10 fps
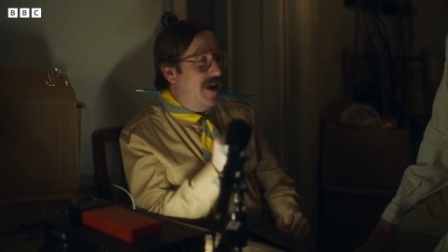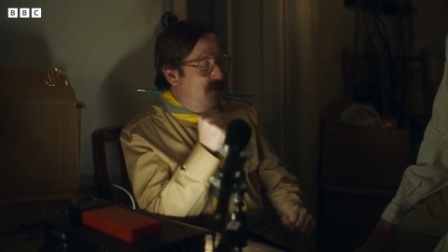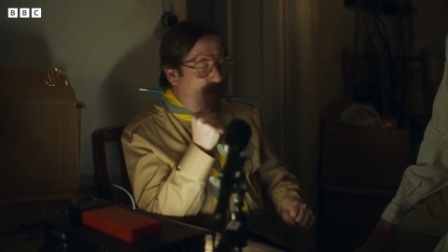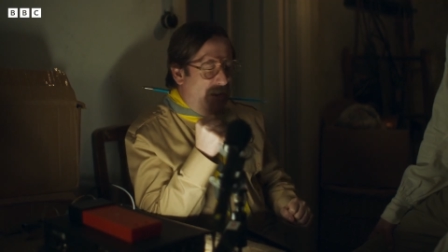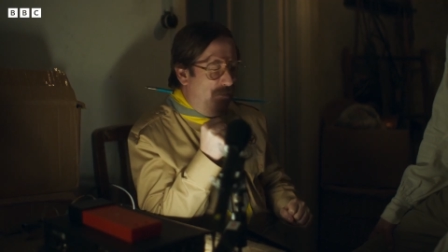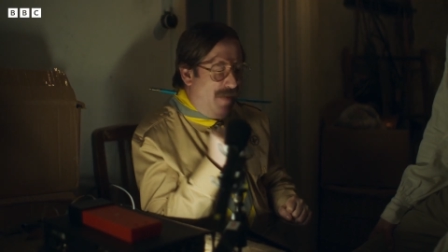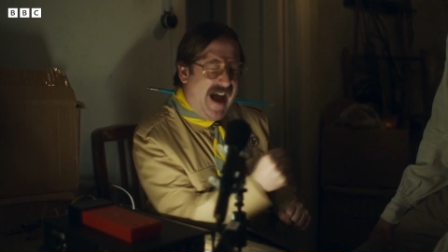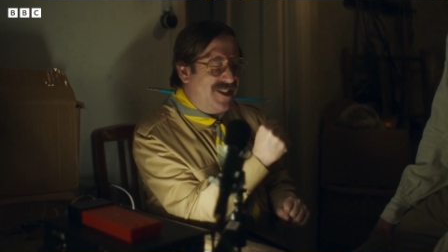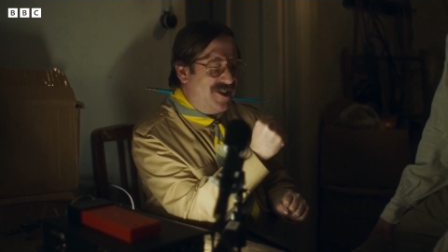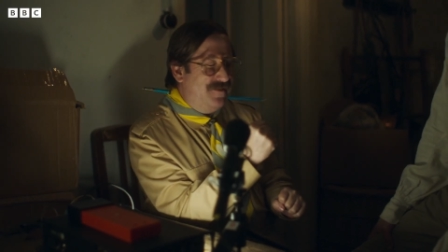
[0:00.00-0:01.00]
you have a real
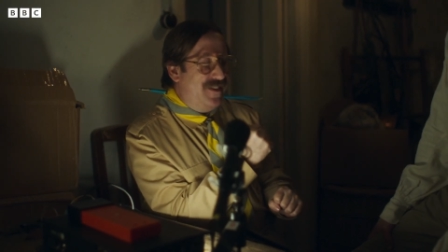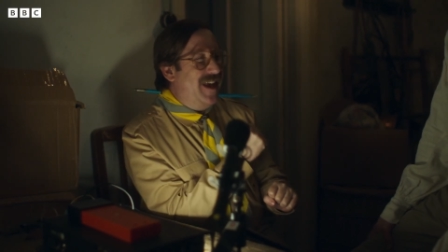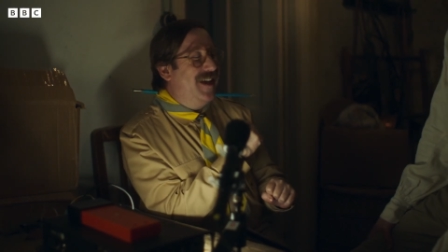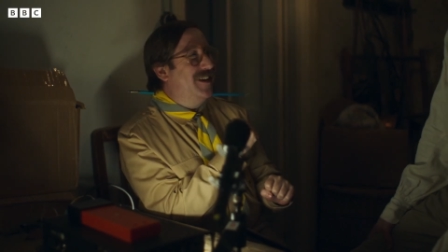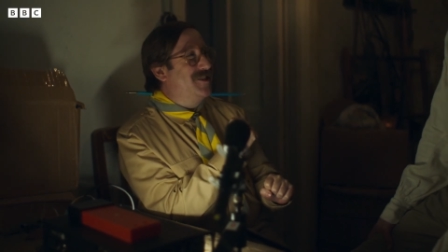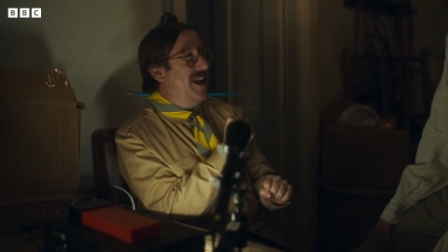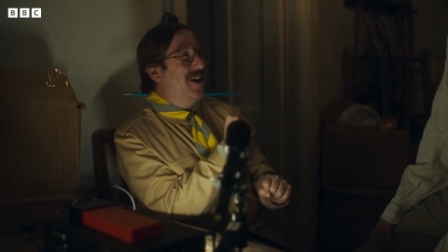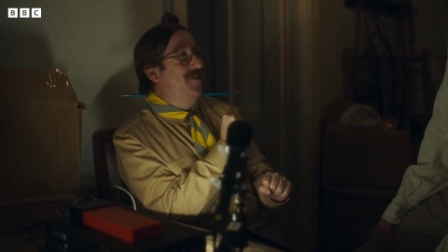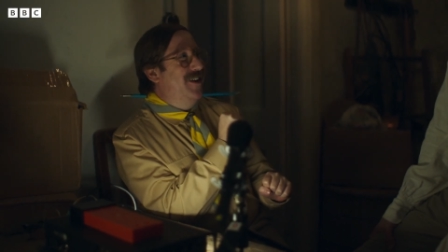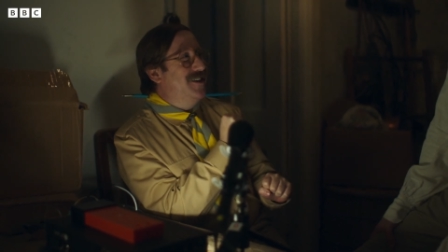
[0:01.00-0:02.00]
passion for the English
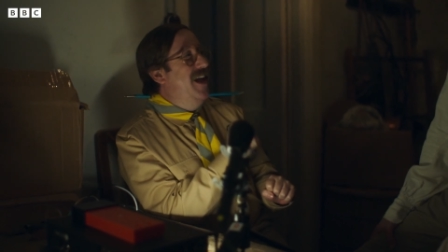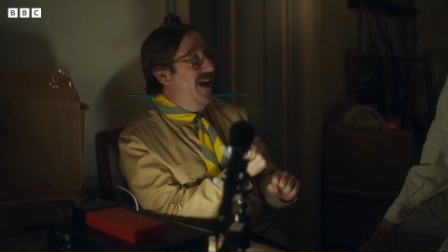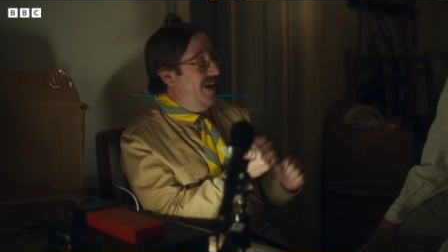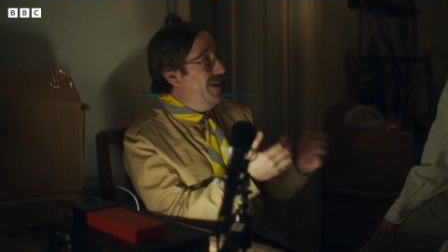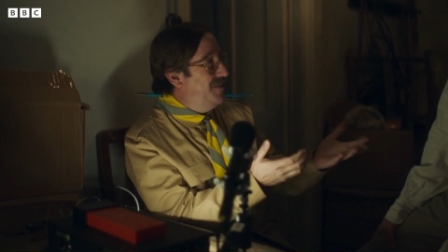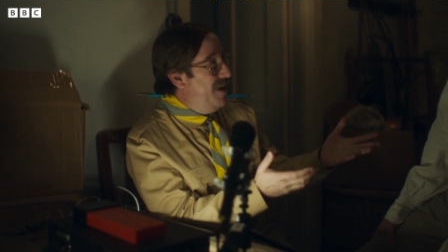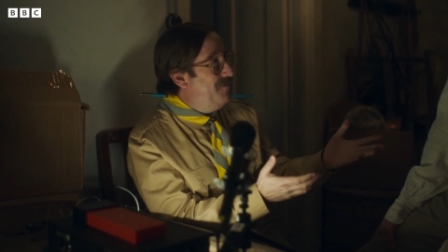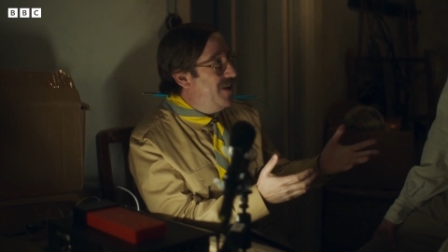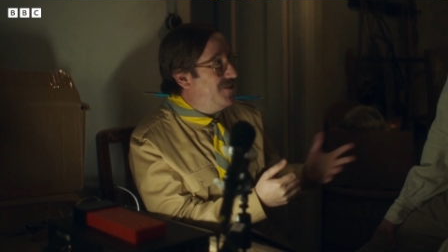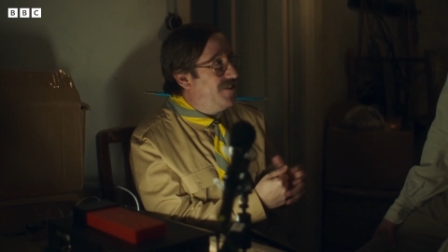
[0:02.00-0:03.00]
language. Is that
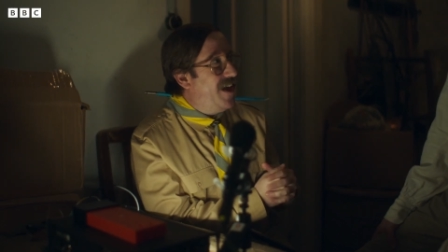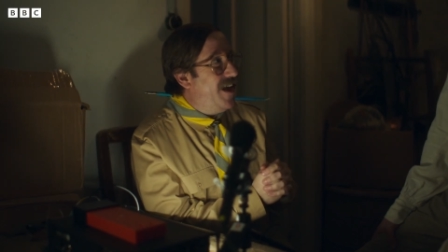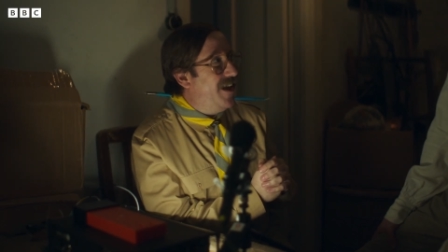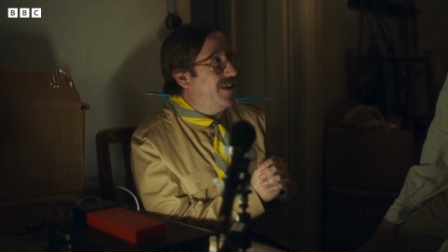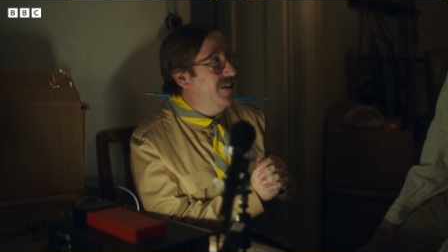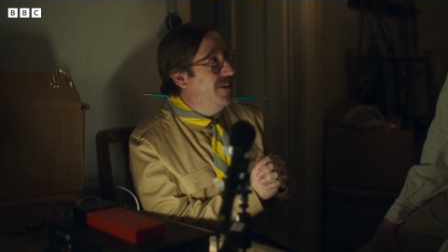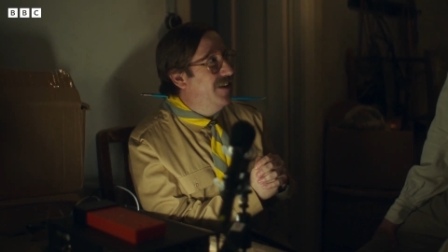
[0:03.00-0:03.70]
fair to say?